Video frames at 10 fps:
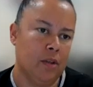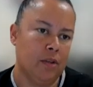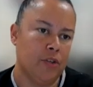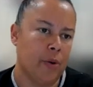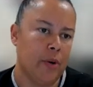
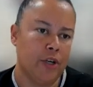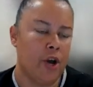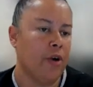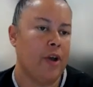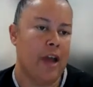showing
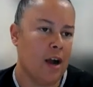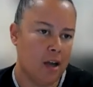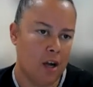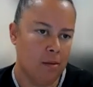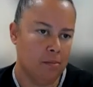no
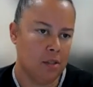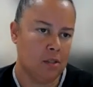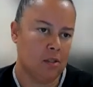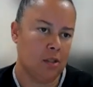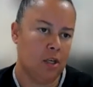
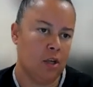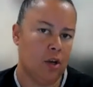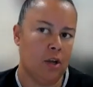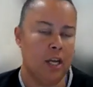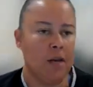outcomes,
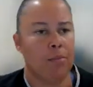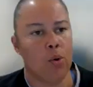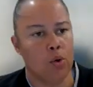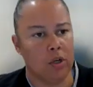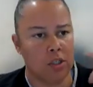
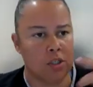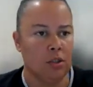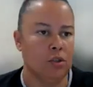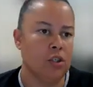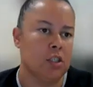imported
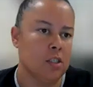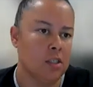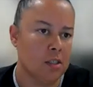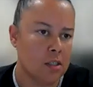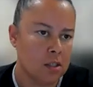
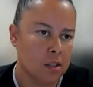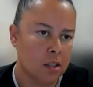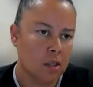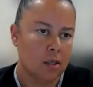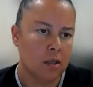solutions.
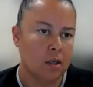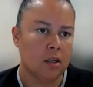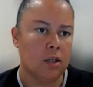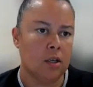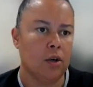
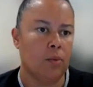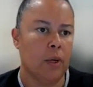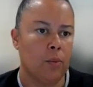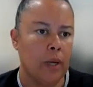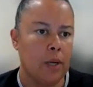
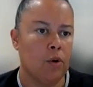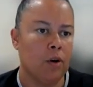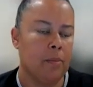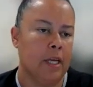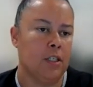We want
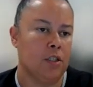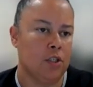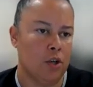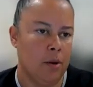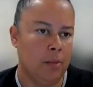to be
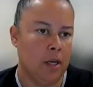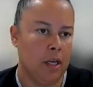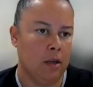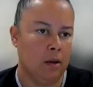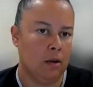
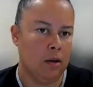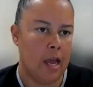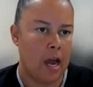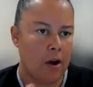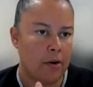determining
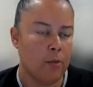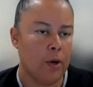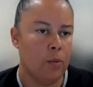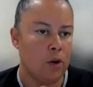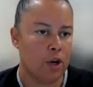
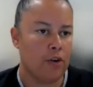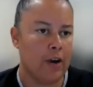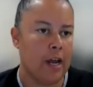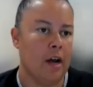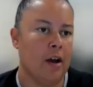we want to
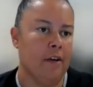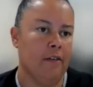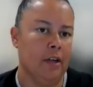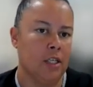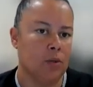create our
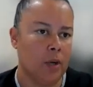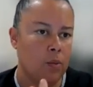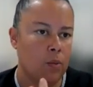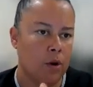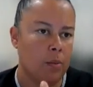evidence. We
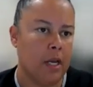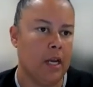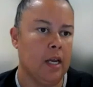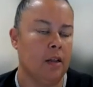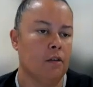want to
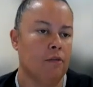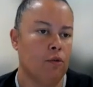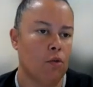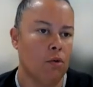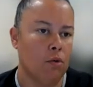be the
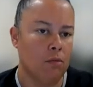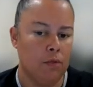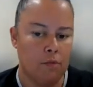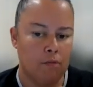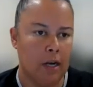
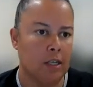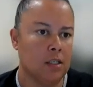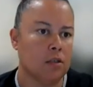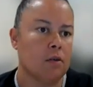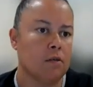
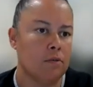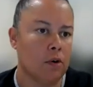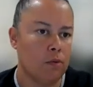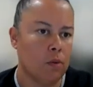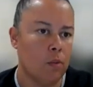runners of
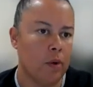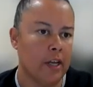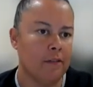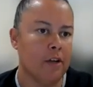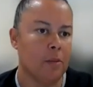what we're
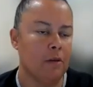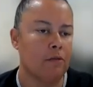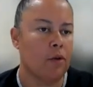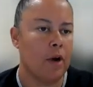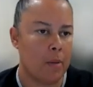developing
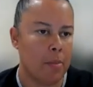for our